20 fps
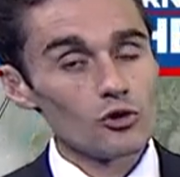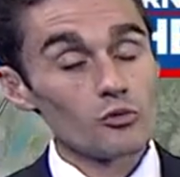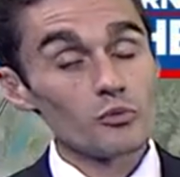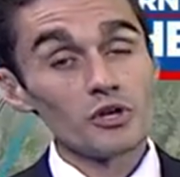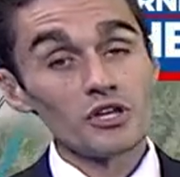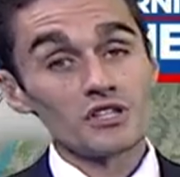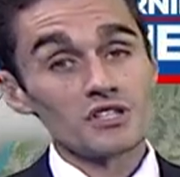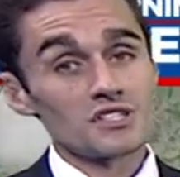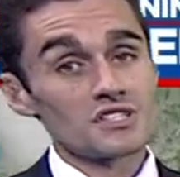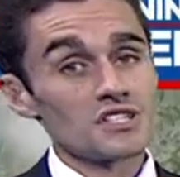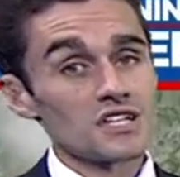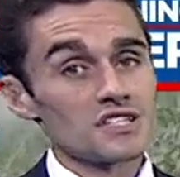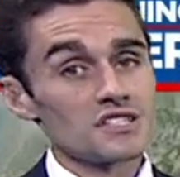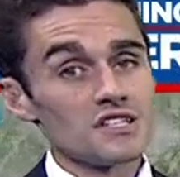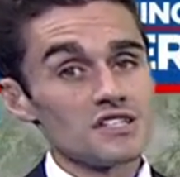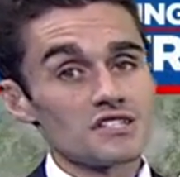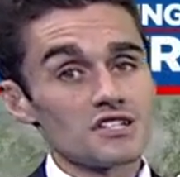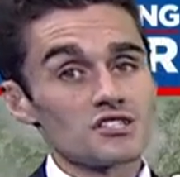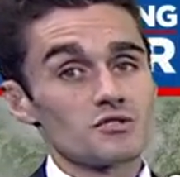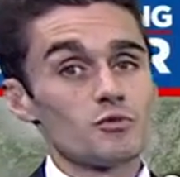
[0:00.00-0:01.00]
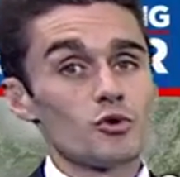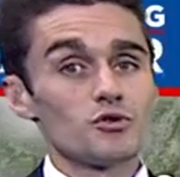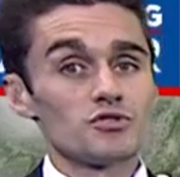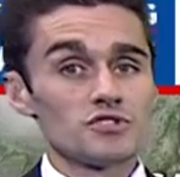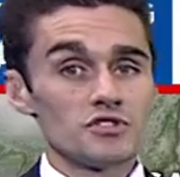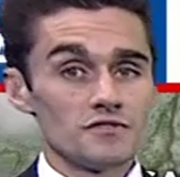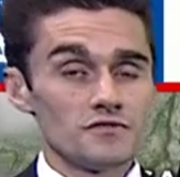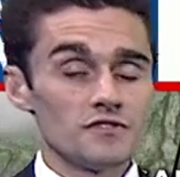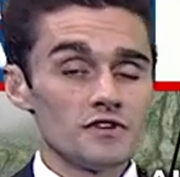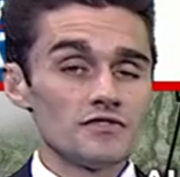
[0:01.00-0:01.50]
We'll be in the 60s as opposed
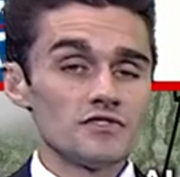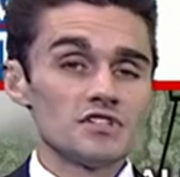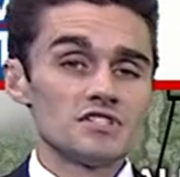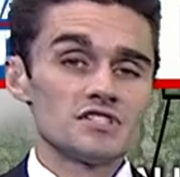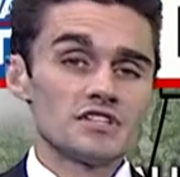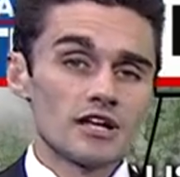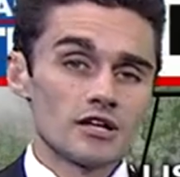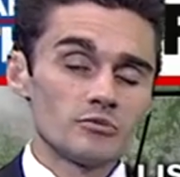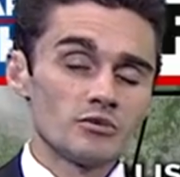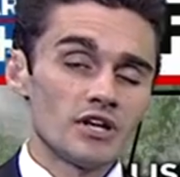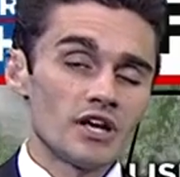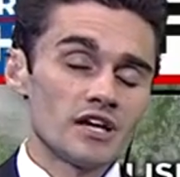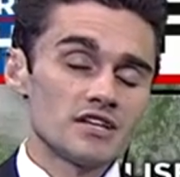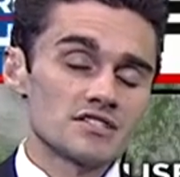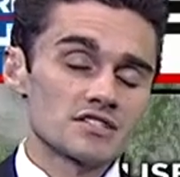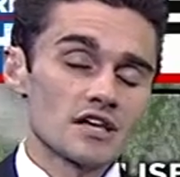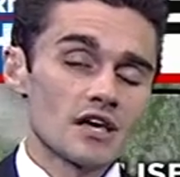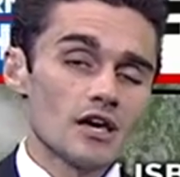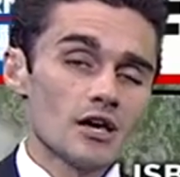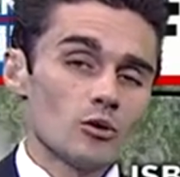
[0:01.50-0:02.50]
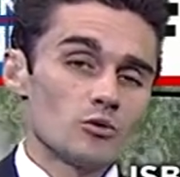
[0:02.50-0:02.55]
to the 50s. That'll be nice.